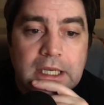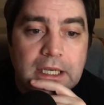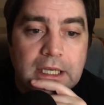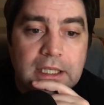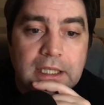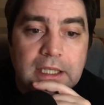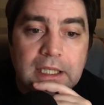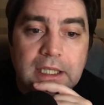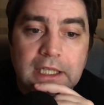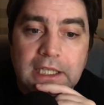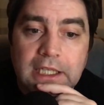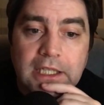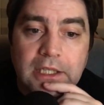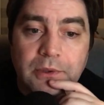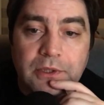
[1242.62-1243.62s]
And it,
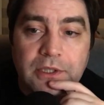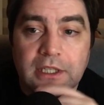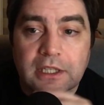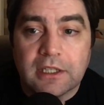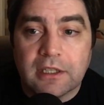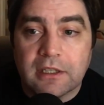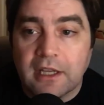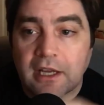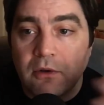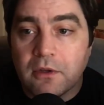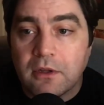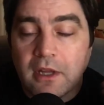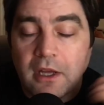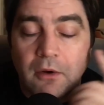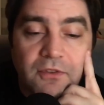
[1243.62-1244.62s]
you know, and that
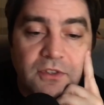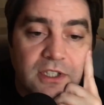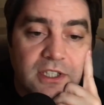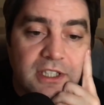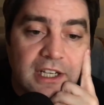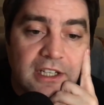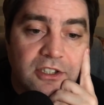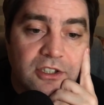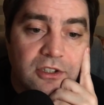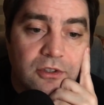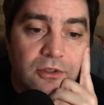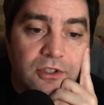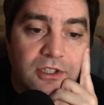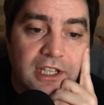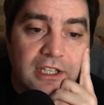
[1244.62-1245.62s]
obviously stands you in
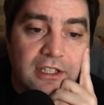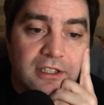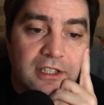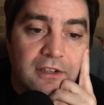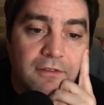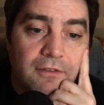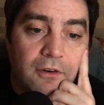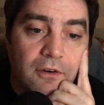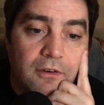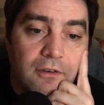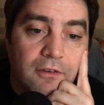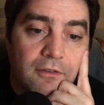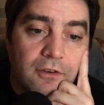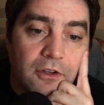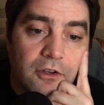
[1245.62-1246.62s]
good stead, as I said, for
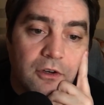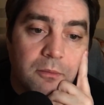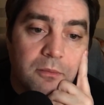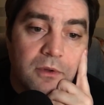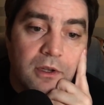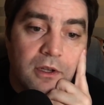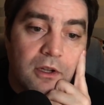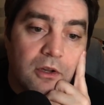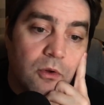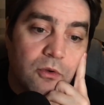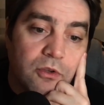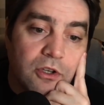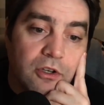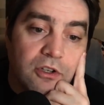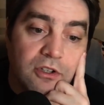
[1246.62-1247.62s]
further up along
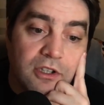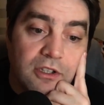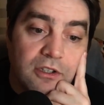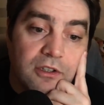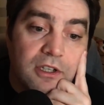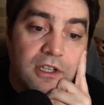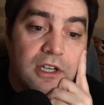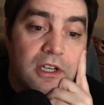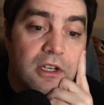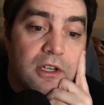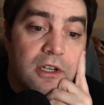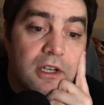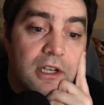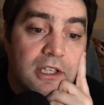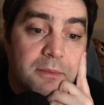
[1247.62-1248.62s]
your career. And
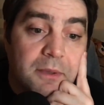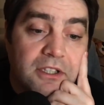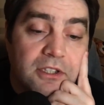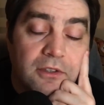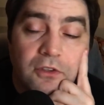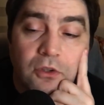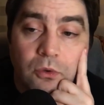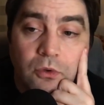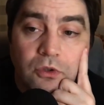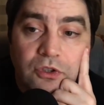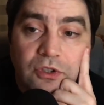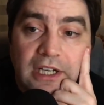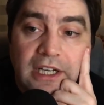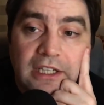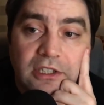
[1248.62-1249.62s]
especially if you go
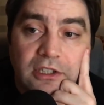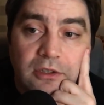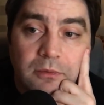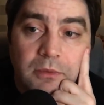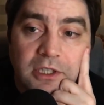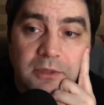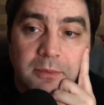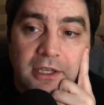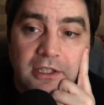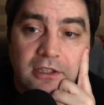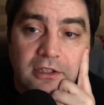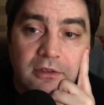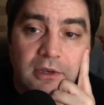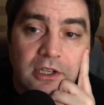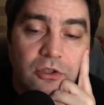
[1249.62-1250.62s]
trad, you're expected
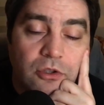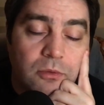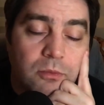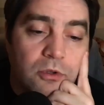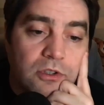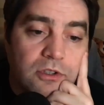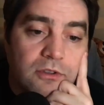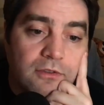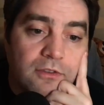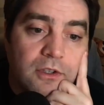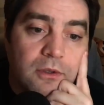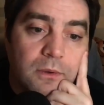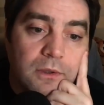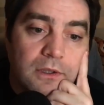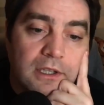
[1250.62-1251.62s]
to write new books
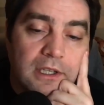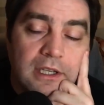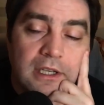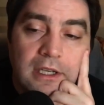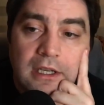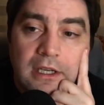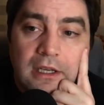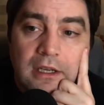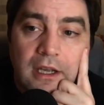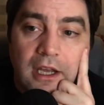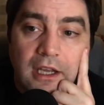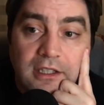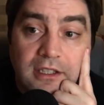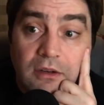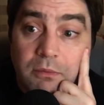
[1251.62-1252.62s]
frequently.
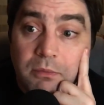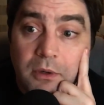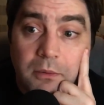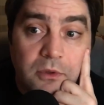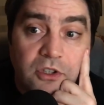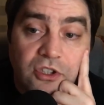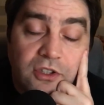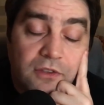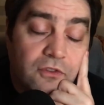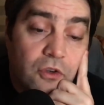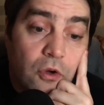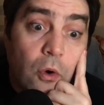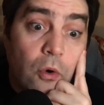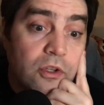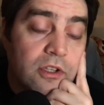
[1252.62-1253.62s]
Self-published, you've
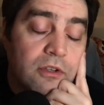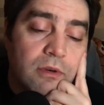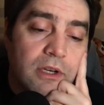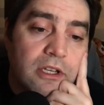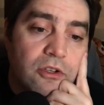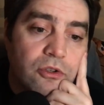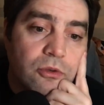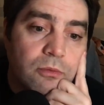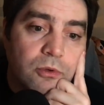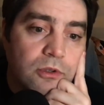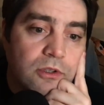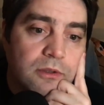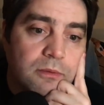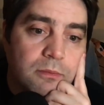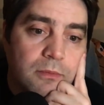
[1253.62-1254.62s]
got to write new
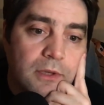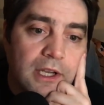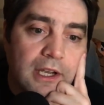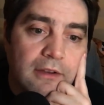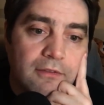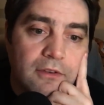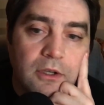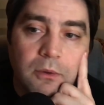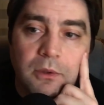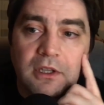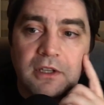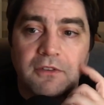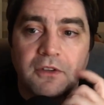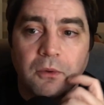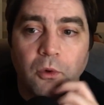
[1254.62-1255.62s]
books
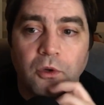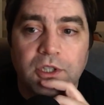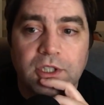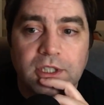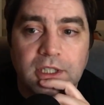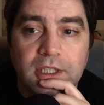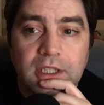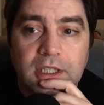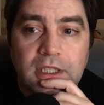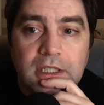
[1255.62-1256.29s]
frequently if you want to